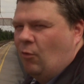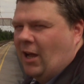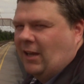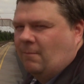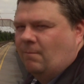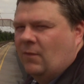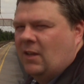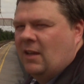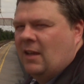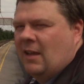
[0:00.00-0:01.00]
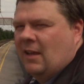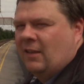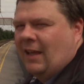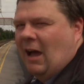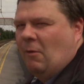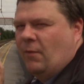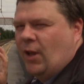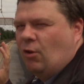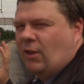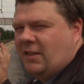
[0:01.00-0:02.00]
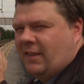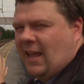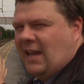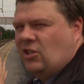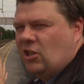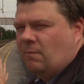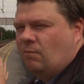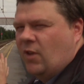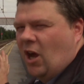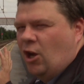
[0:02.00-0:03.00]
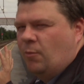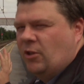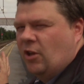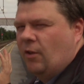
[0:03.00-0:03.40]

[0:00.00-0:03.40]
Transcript: why. However though, this station opened on